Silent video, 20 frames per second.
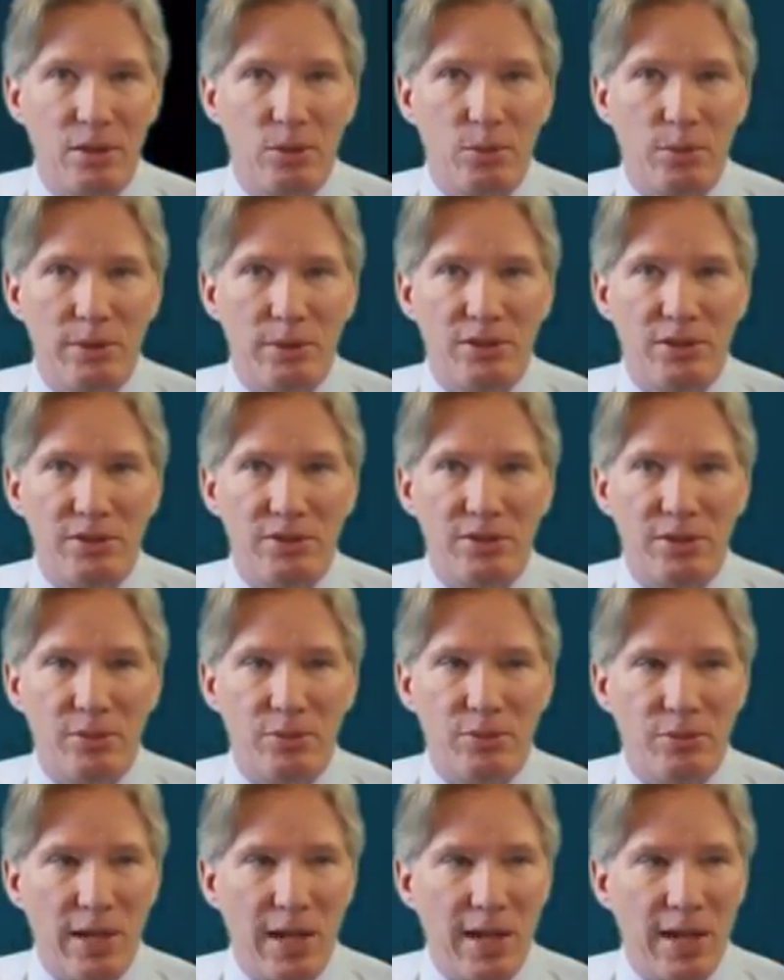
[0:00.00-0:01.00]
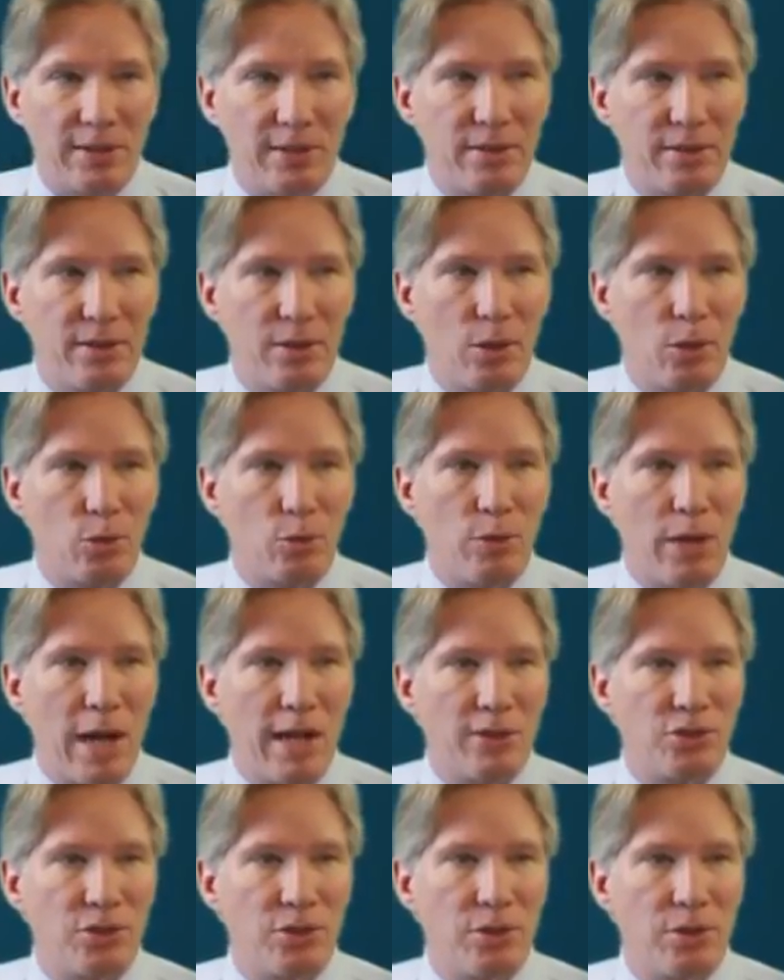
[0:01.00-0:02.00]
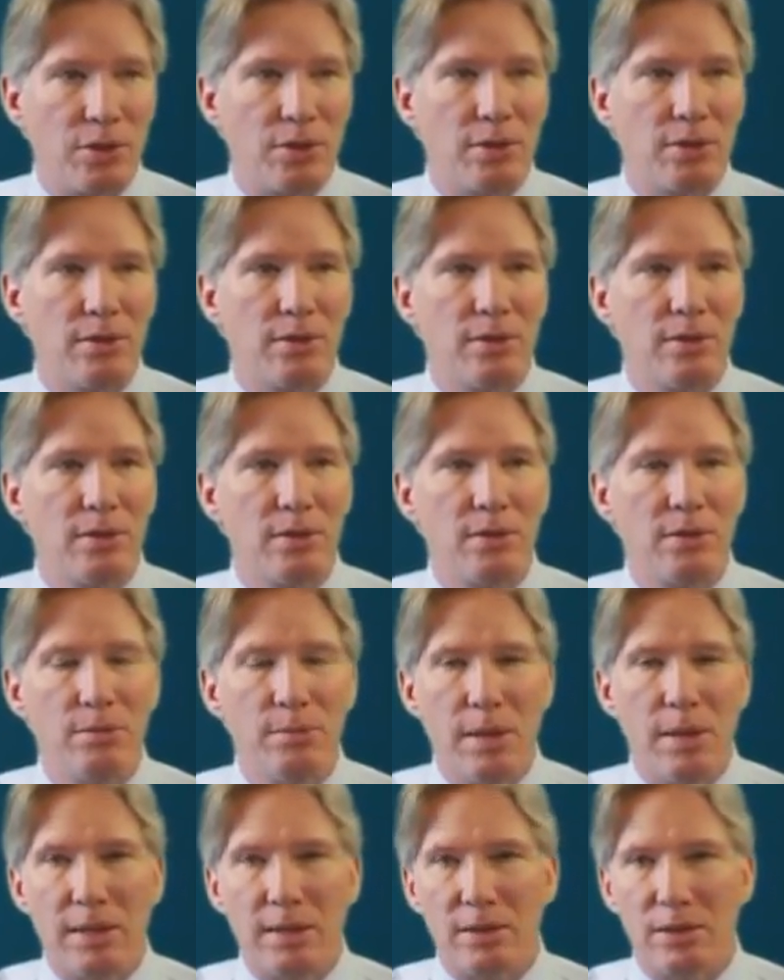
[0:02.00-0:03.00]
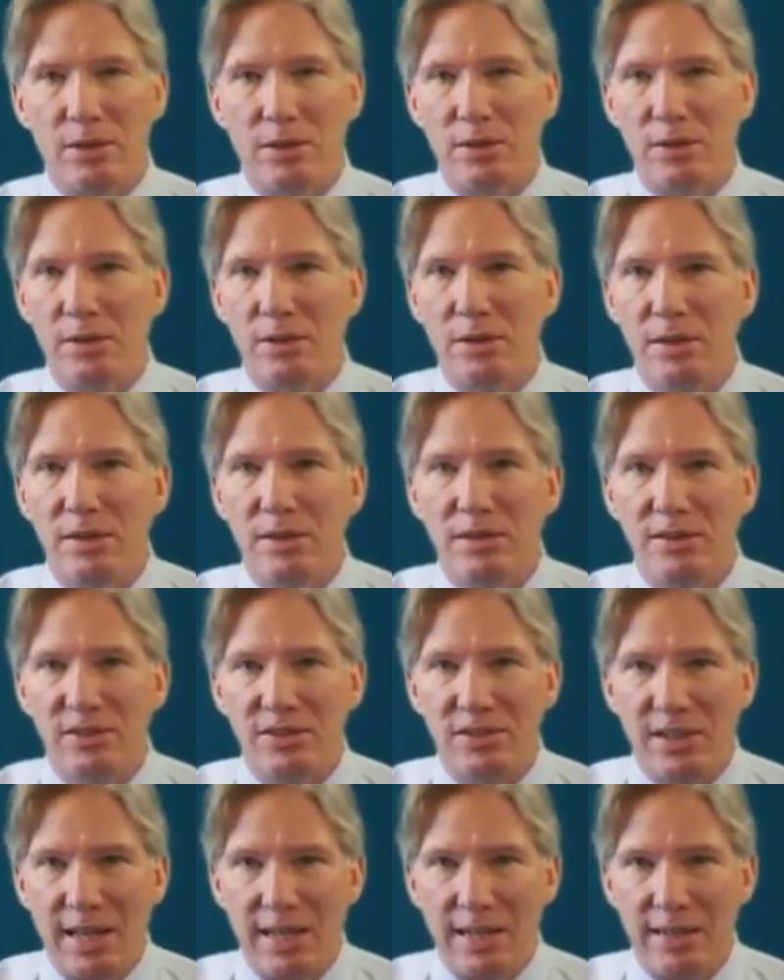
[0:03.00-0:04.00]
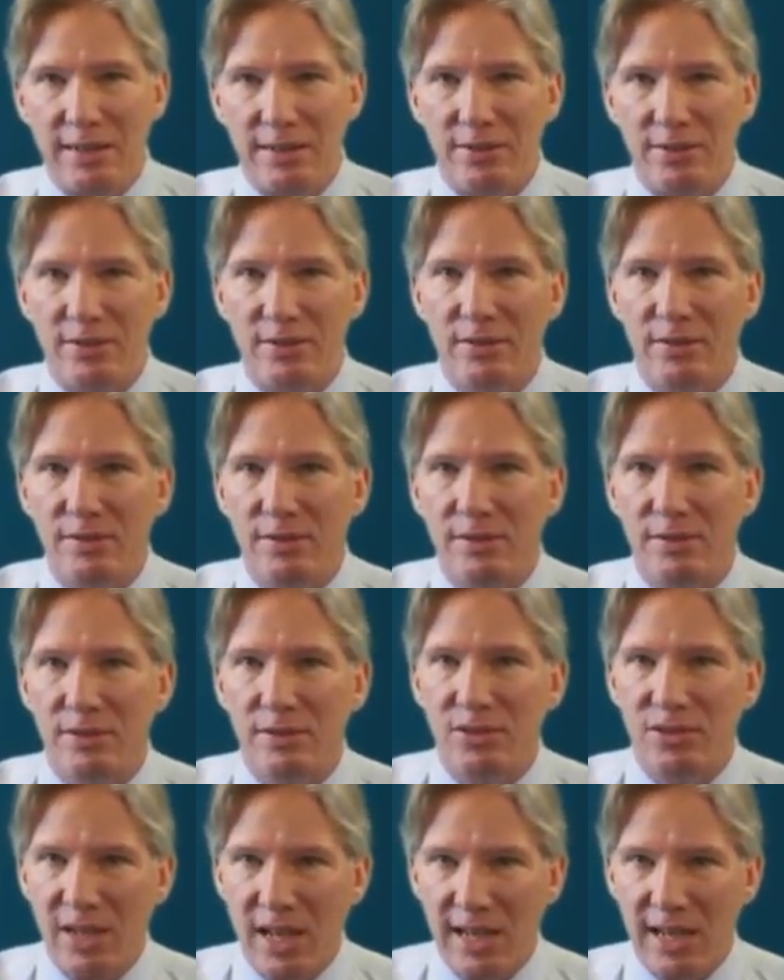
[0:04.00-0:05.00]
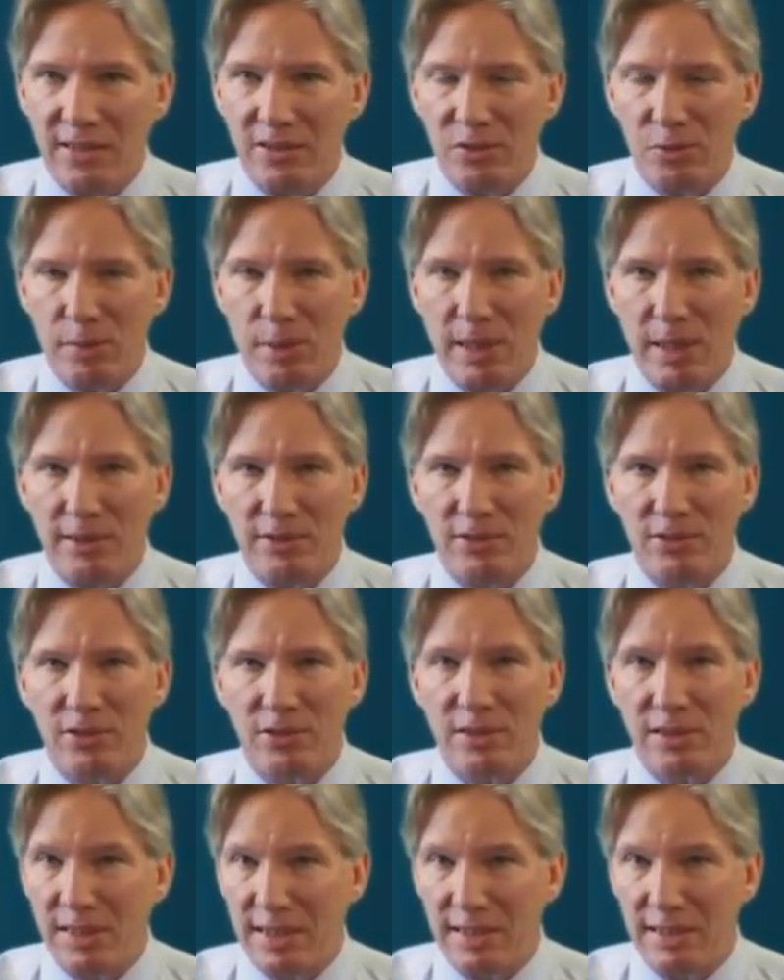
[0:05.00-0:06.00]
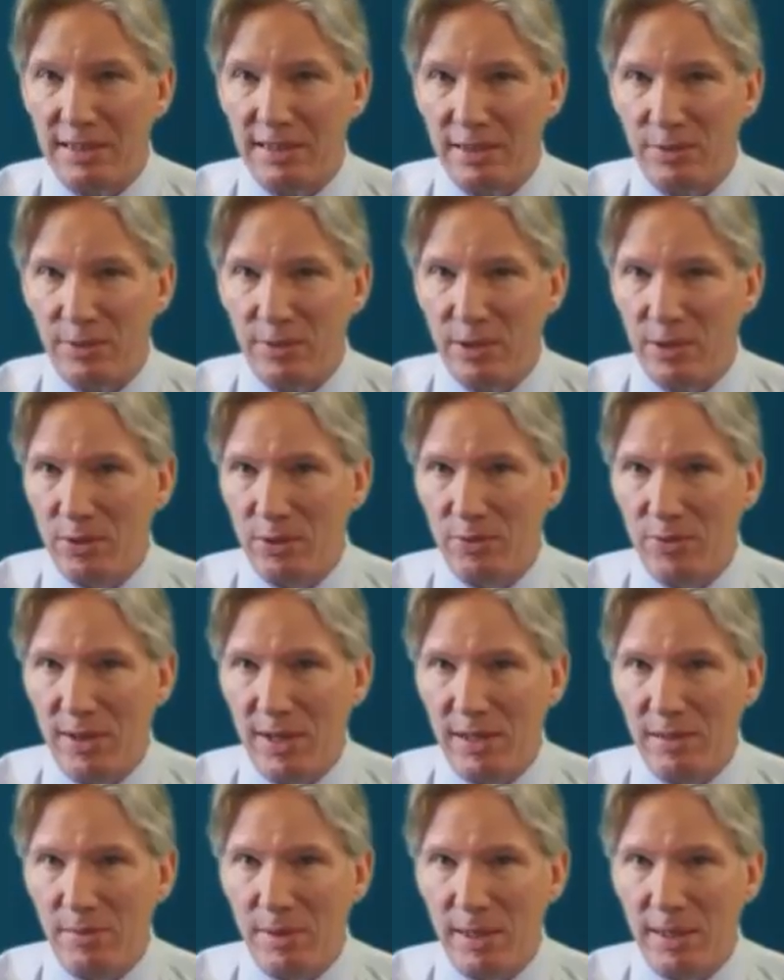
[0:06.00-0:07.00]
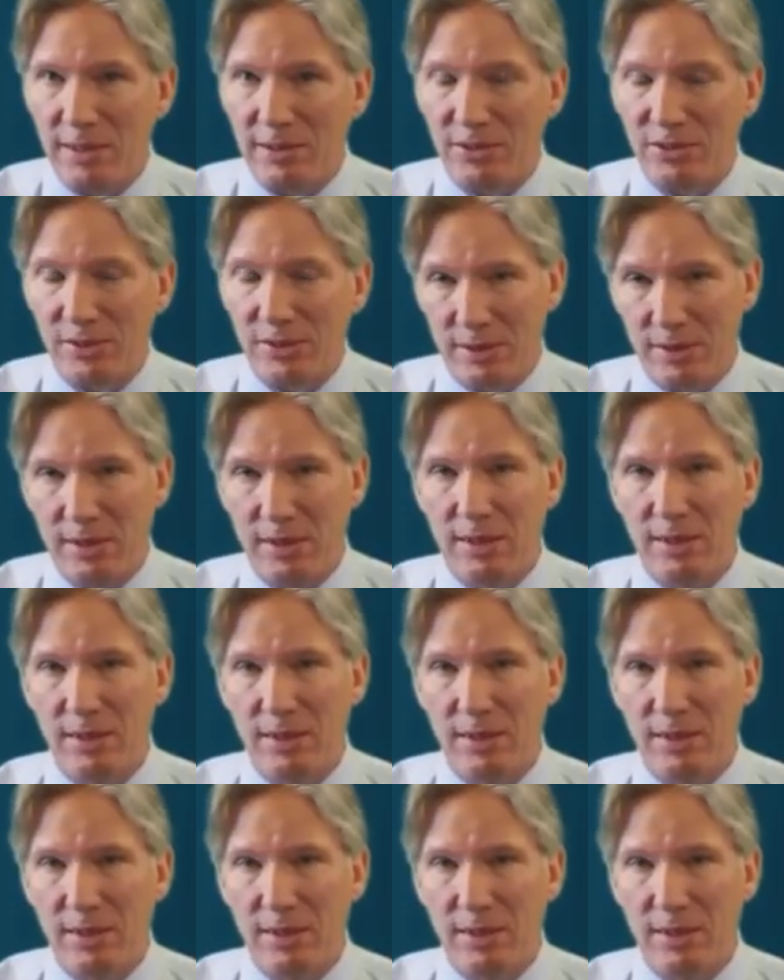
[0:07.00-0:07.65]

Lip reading: which is in fact a rational medical science, science-based, clinically verified medicine.